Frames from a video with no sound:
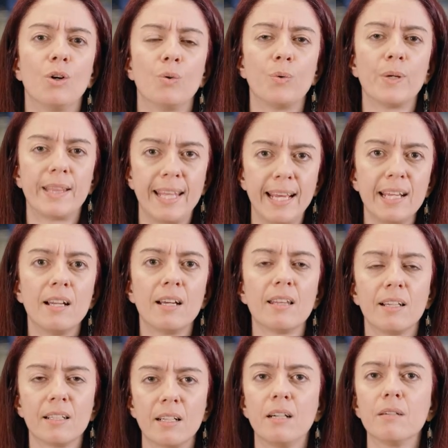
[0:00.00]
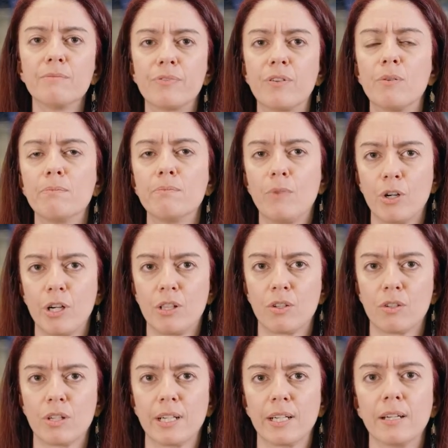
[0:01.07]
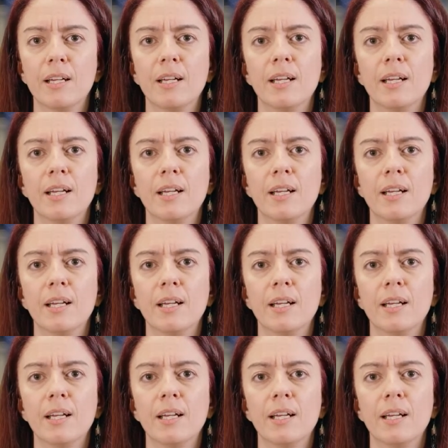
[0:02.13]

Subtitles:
with data that come from monitoring.